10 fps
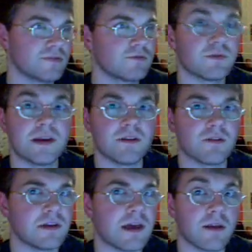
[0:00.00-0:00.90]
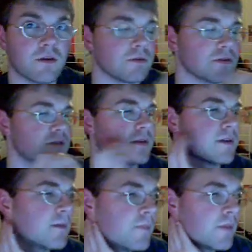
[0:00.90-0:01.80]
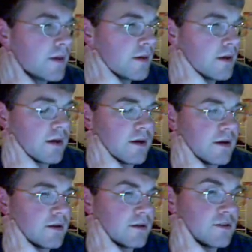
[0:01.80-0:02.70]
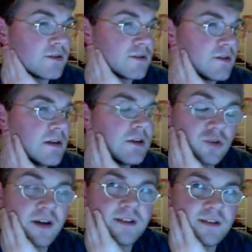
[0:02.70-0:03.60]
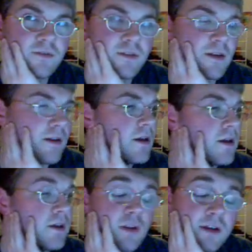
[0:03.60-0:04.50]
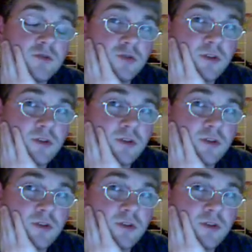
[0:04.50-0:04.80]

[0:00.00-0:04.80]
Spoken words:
green or yellow or something, and just try it after that. You can